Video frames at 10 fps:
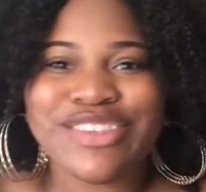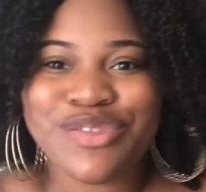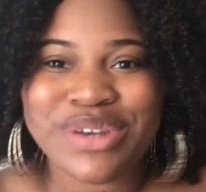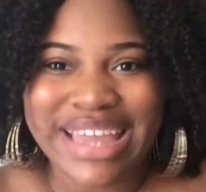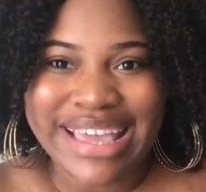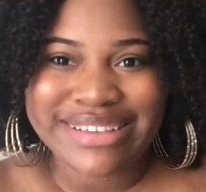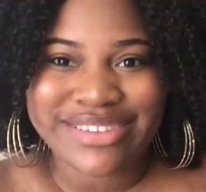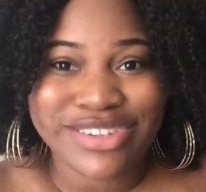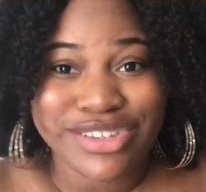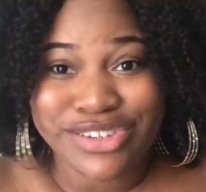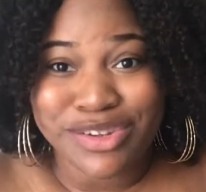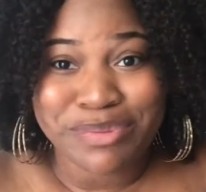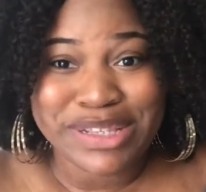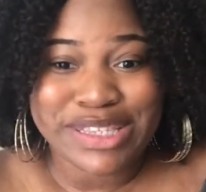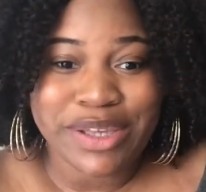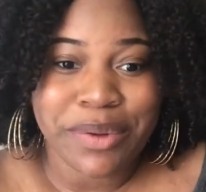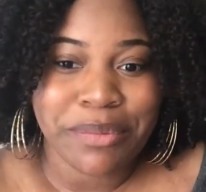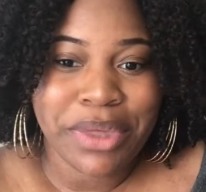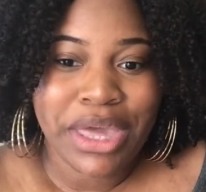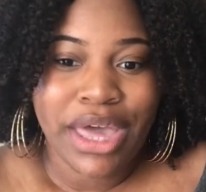so next just to jump in
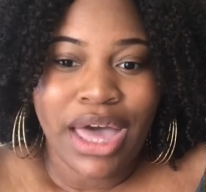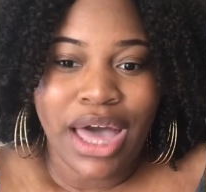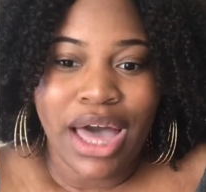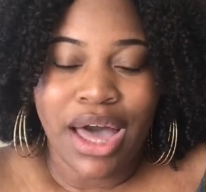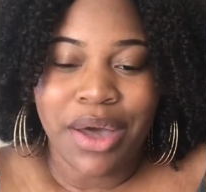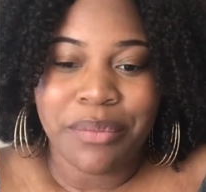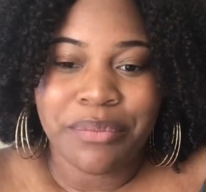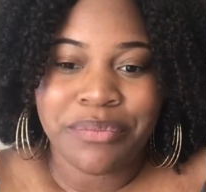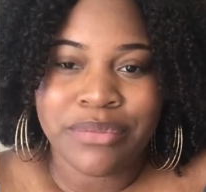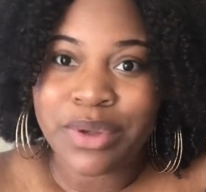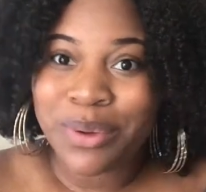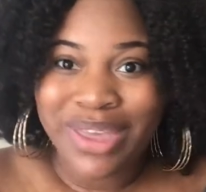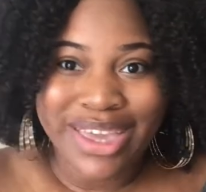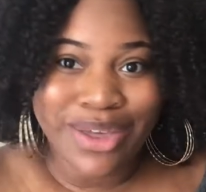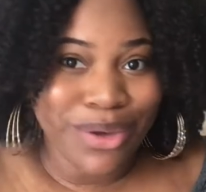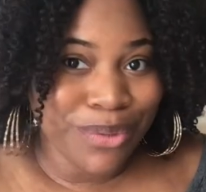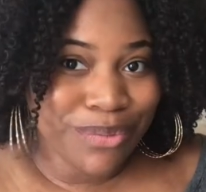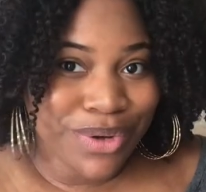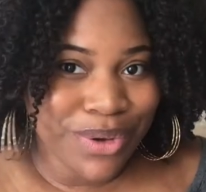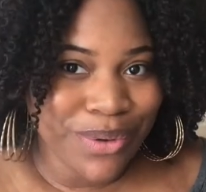some um, quick
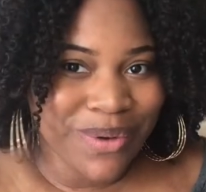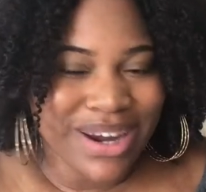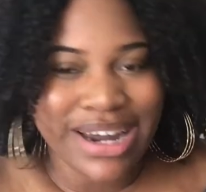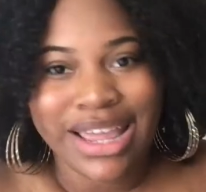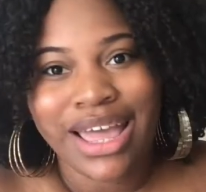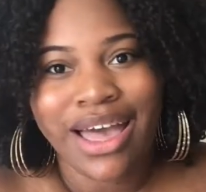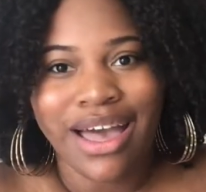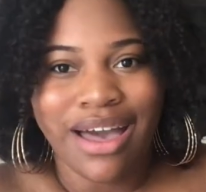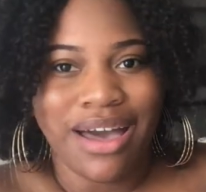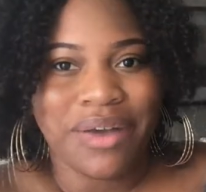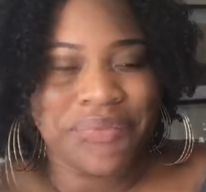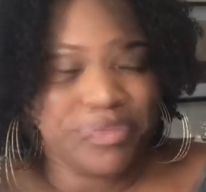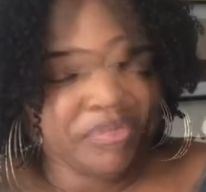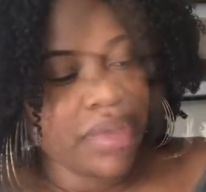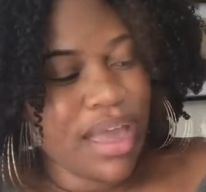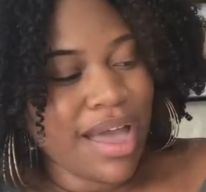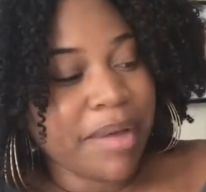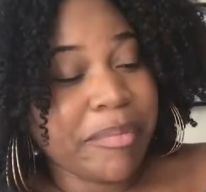home decor um, a